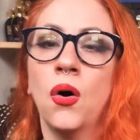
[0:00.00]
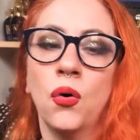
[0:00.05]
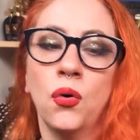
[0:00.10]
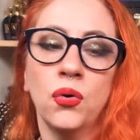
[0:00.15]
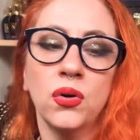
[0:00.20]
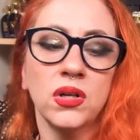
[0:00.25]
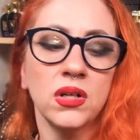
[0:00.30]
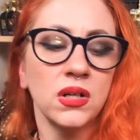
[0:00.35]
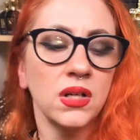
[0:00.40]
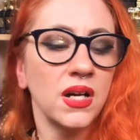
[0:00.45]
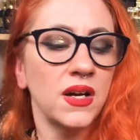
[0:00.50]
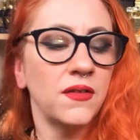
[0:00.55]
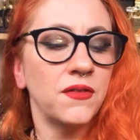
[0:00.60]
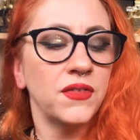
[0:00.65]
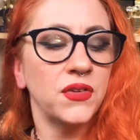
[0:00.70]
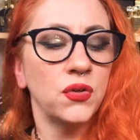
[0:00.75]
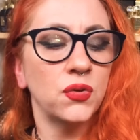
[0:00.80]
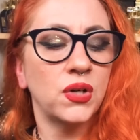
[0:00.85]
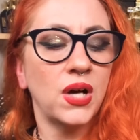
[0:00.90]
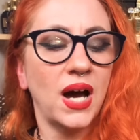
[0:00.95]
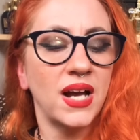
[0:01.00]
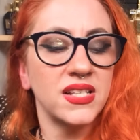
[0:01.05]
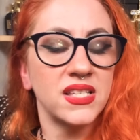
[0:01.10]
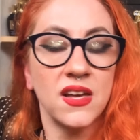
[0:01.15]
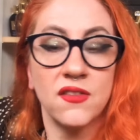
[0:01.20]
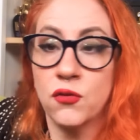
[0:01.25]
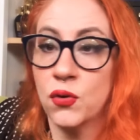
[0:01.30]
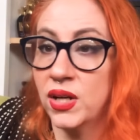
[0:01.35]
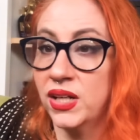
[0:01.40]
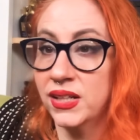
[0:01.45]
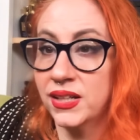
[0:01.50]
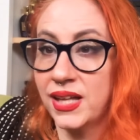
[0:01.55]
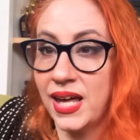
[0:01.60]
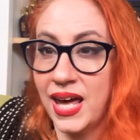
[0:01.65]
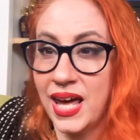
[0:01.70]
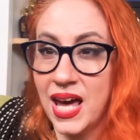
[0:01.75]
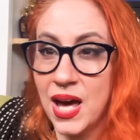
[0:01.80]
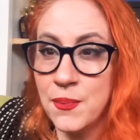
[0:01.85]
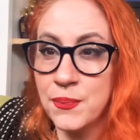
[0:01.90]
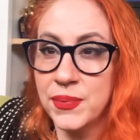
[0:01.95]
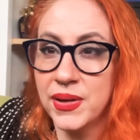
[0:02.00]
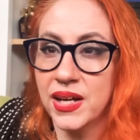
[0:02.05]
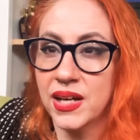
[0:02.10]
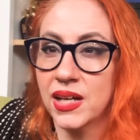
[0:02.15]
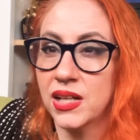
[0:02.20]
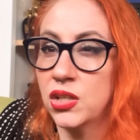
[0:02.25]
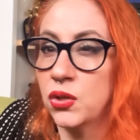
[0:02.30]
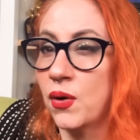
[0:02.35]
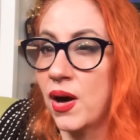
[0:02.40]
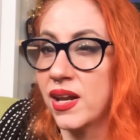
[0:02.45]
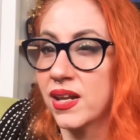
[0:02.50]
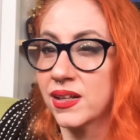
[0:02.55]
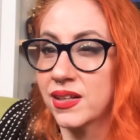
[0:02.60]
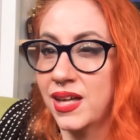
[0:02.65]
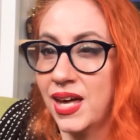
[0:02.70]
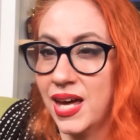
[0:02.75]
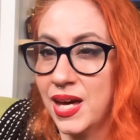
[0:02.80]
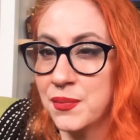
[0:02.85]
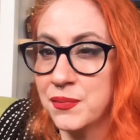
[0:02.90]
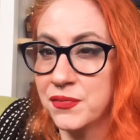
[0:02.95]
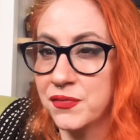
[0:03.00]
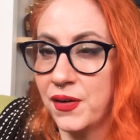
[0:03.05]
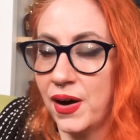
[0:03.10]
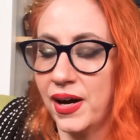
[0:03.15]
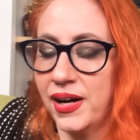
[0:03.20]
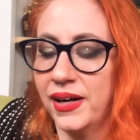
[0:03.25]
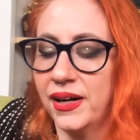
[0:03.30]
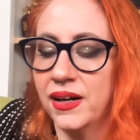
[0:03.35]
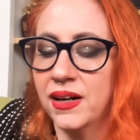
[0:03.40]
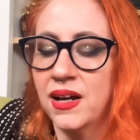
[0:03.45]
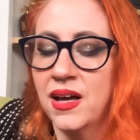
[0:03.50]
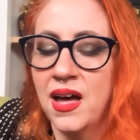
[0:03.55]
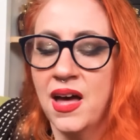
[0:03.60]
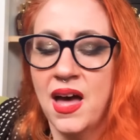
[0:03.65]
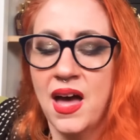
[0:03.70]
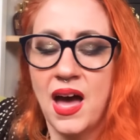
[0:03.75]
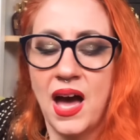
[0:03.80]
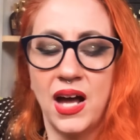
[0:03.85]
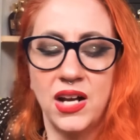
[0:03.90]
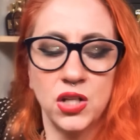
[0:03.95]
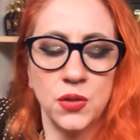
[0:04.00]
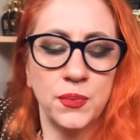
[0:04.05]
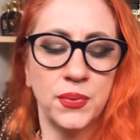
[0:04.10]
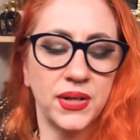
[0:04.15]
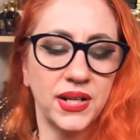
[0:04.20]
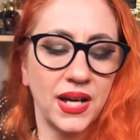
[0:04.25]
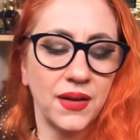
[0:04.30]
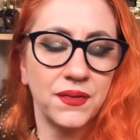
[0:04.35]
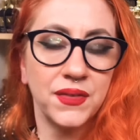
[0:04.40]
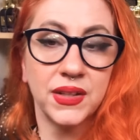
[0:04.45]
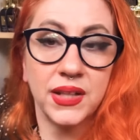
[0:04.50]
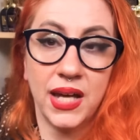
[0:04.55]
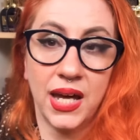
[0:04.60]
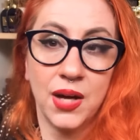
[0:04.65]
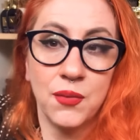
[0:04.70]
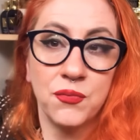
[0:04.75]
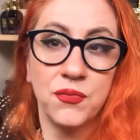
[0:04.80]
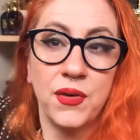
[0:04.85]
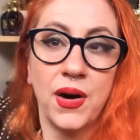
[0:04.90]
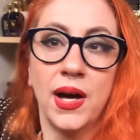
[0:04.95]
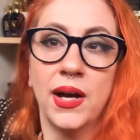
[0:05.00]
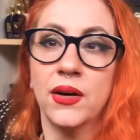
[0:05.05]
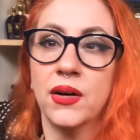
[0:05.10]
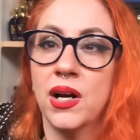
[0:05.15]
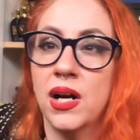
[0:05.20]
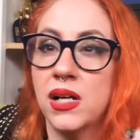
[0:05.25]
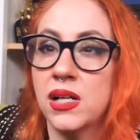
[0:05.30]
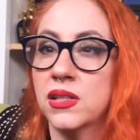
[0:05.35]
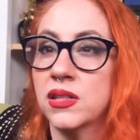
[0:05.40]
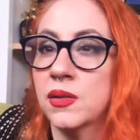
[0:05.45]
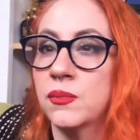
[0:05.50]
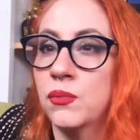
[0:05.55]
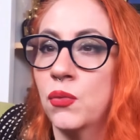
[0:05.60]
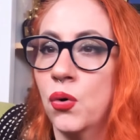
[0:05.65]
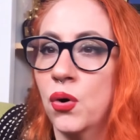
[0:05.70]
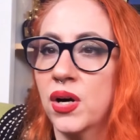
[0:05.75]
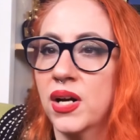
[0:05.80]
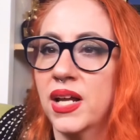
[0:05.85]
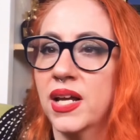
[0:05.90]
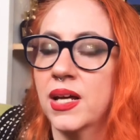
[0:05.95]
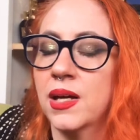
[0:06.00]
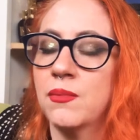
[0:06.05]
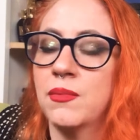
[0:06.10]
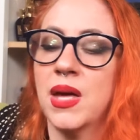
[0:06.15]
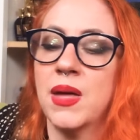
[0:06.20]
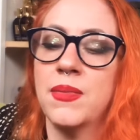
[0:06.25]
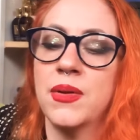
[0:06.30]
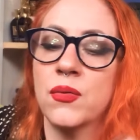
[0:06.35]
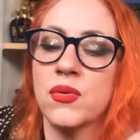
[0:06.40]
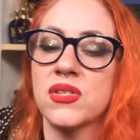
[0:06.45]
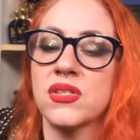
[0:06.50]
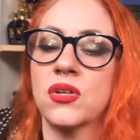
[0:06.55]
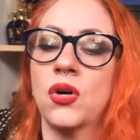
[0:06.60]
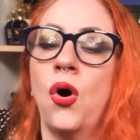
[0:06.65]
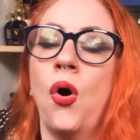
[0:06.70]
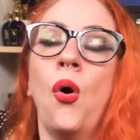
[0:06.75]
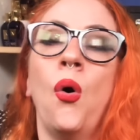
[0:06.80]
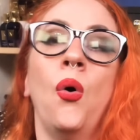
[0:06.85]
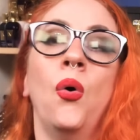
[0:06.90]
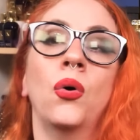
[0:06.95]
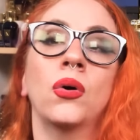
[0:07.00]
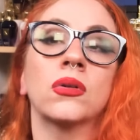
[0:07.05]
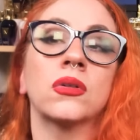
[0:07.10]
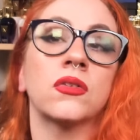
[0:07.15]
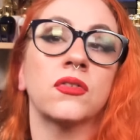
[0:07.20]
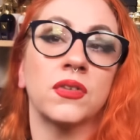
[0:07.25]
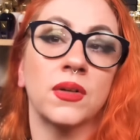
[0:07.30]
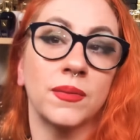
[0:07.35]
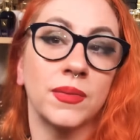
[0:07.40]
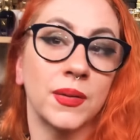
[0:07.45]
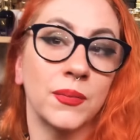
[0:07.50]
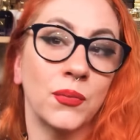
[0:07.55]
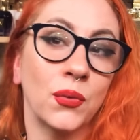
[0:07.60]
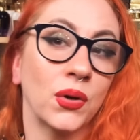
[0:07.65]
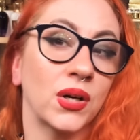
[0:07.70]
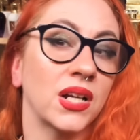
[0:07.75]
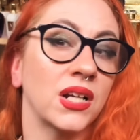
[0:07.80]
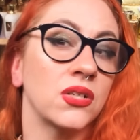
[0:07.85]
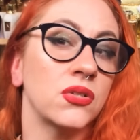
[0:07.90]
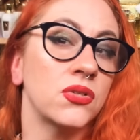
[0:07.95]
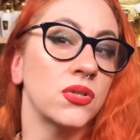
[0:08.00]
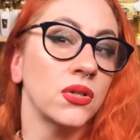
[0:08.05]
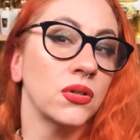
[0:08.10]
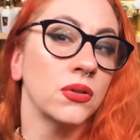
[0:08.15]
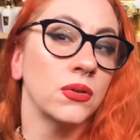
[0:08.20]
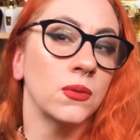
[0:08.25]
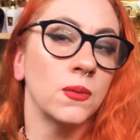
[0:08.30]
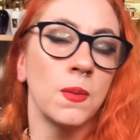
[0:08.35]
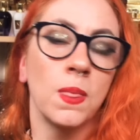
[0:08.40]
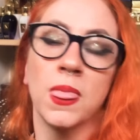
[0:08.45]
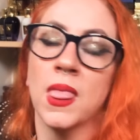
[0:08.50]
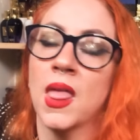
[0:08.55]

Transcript: Or if you guys have went camping and you had a campfire and you put out the campfire and in the morning it maybe was cold from the morning dew